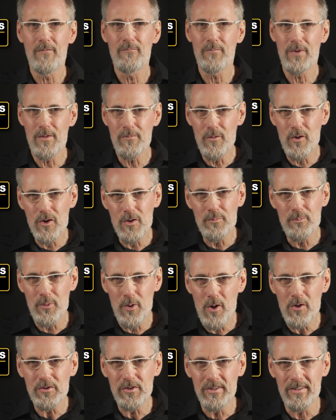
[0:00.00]
But more
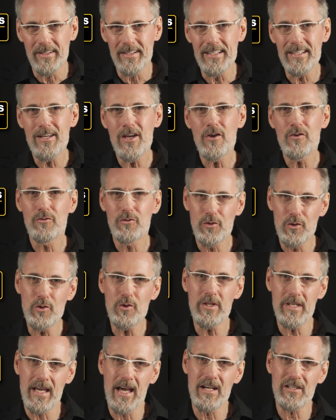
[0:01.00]
importantly, do
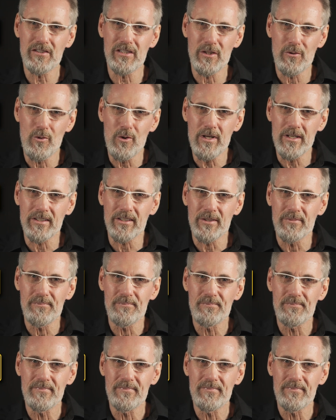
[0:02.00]
they actually work?